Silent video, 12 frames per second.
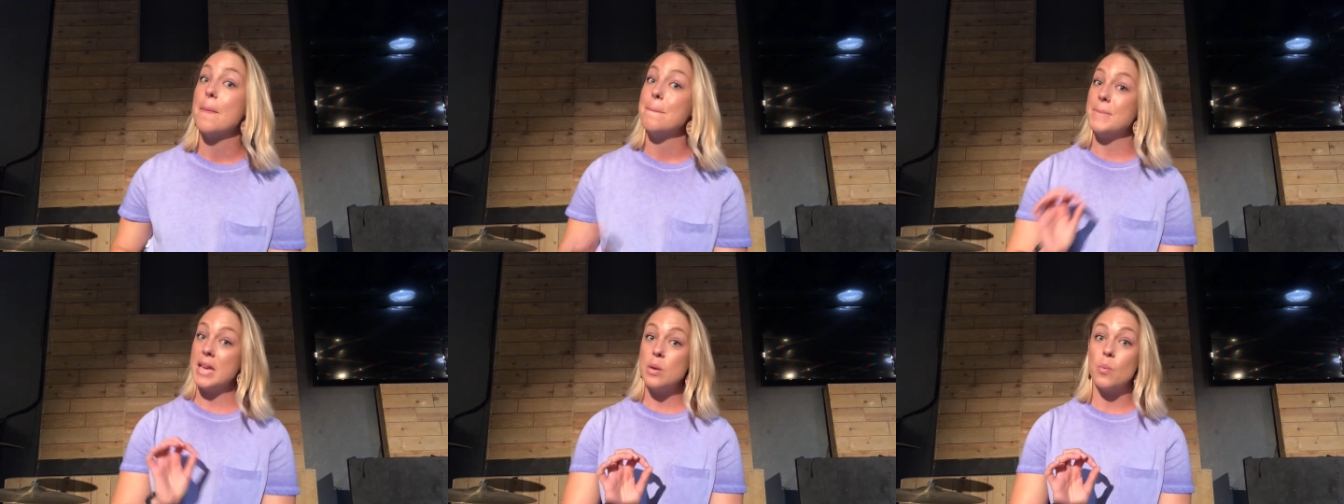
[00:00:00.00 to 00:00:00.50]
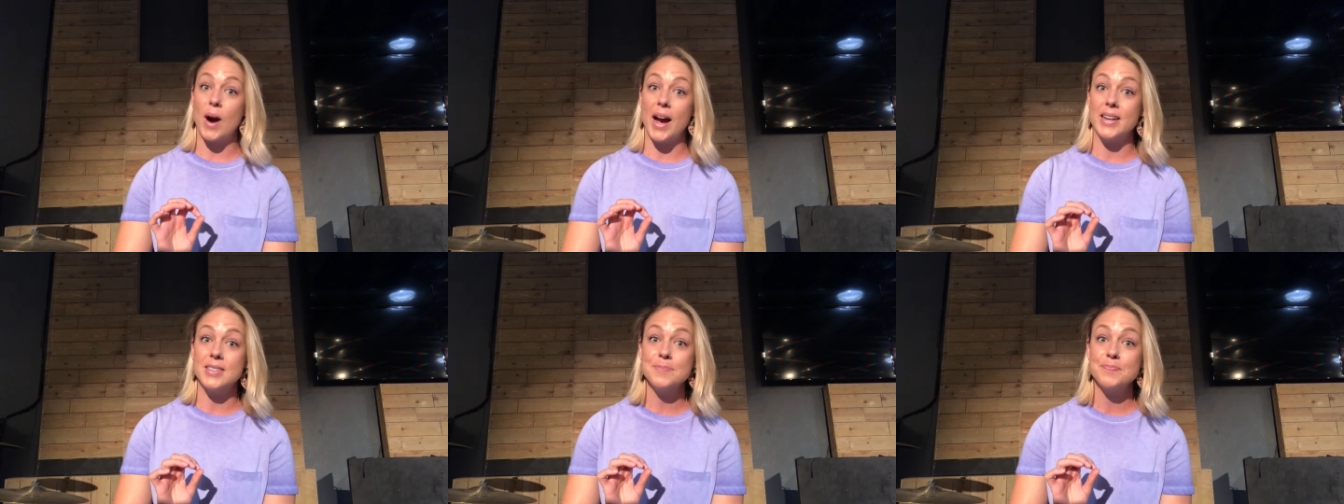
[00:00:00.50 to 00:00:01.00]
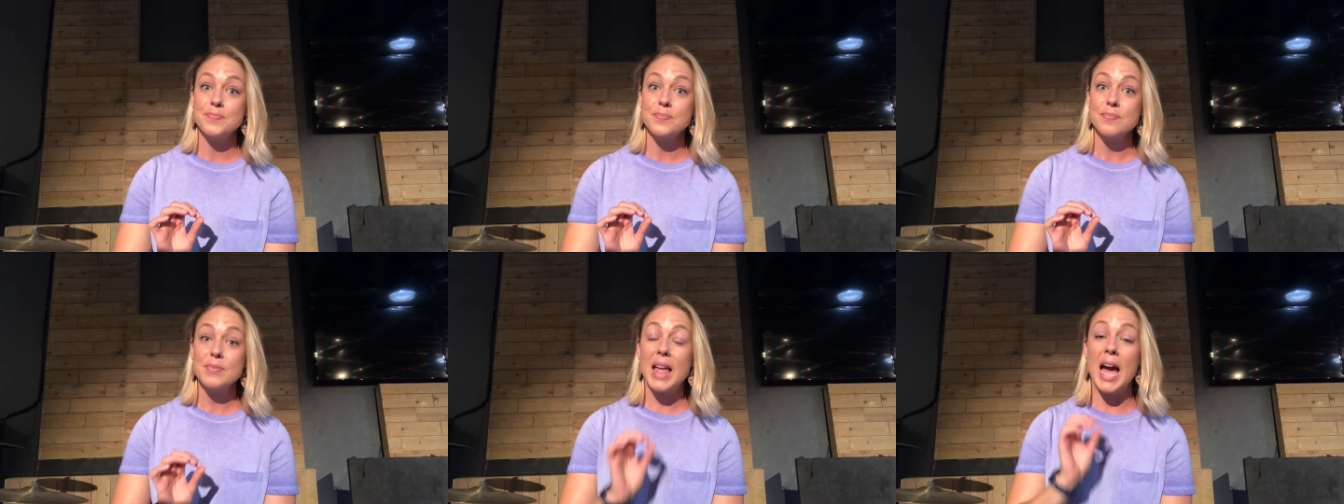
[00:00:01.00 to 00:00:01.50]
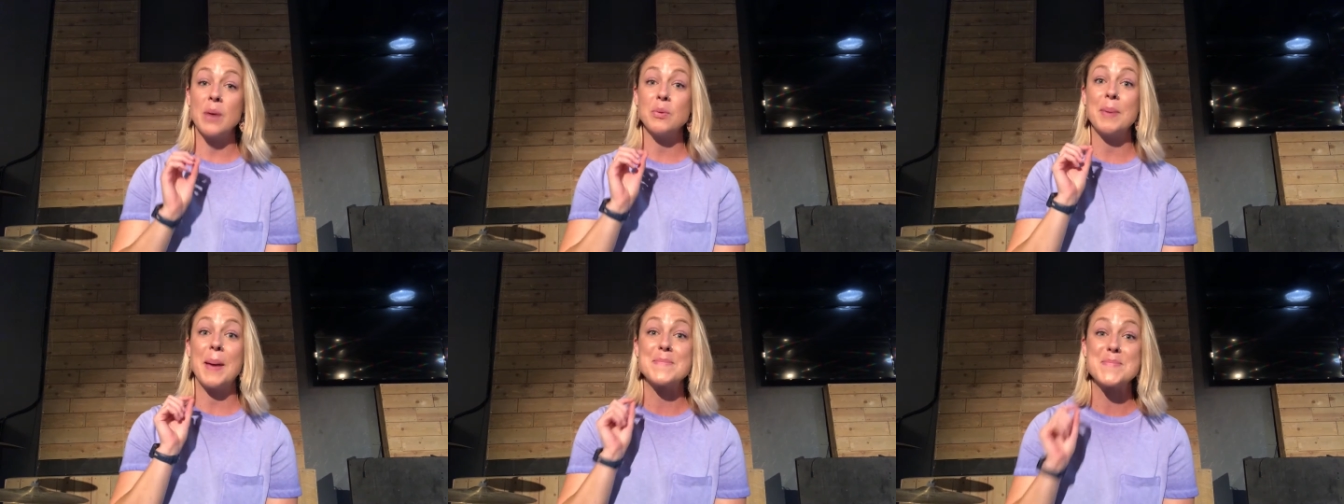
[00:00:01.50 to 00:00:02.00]
Meanwhile, I will
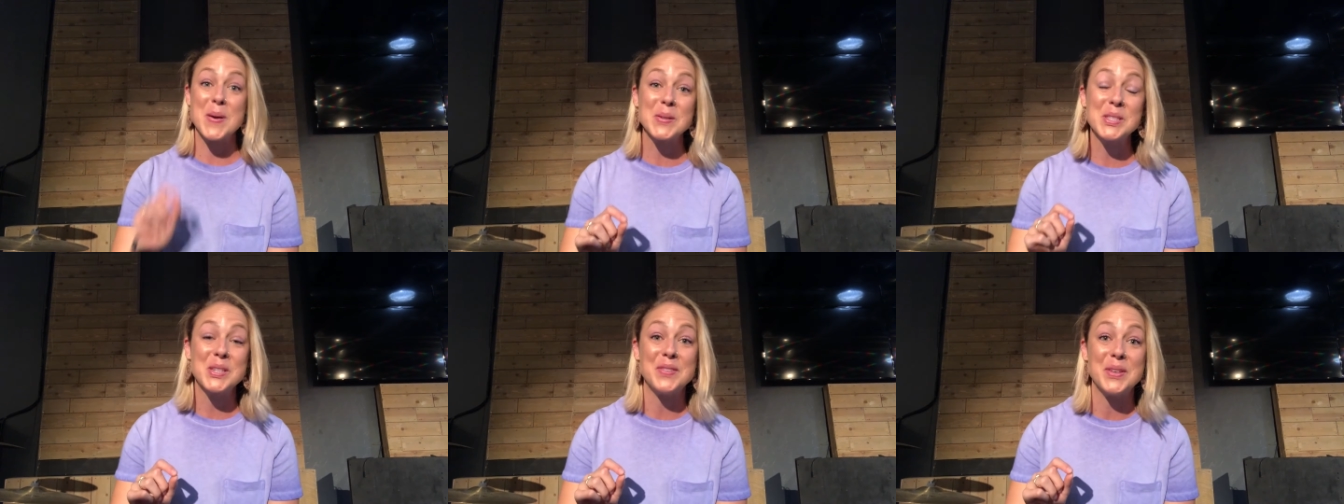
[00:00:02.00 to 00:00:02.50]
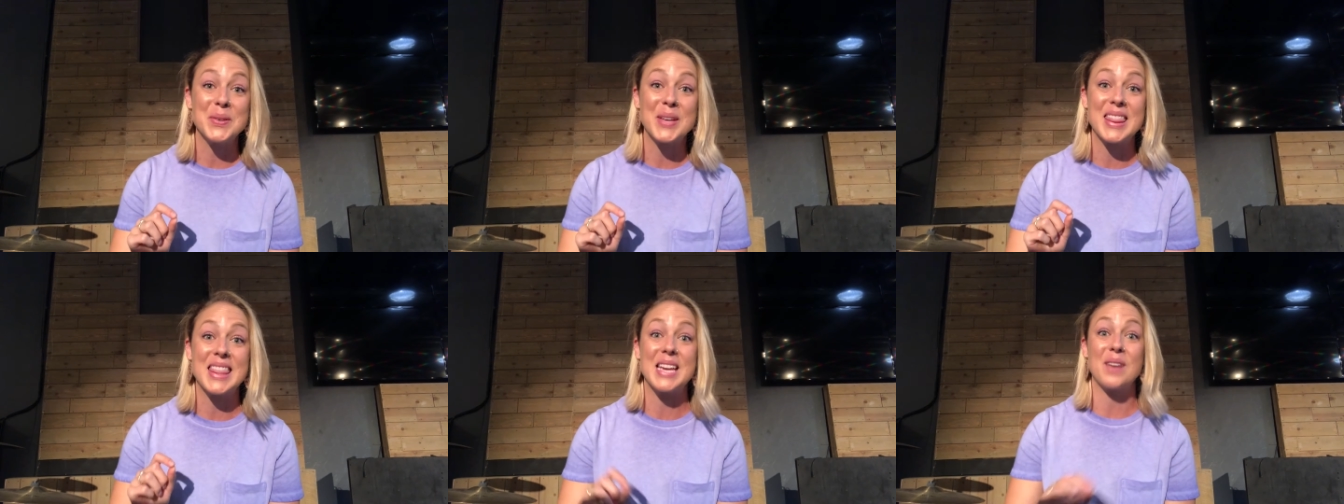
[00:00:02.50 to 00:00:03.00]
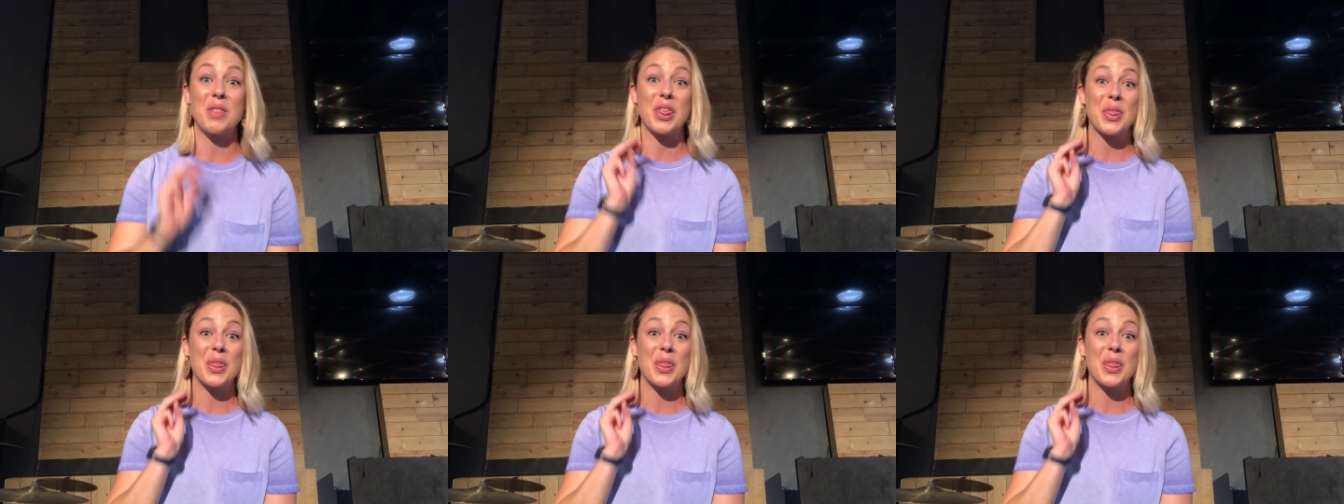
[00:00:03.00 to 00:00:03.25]
bet most of you can think of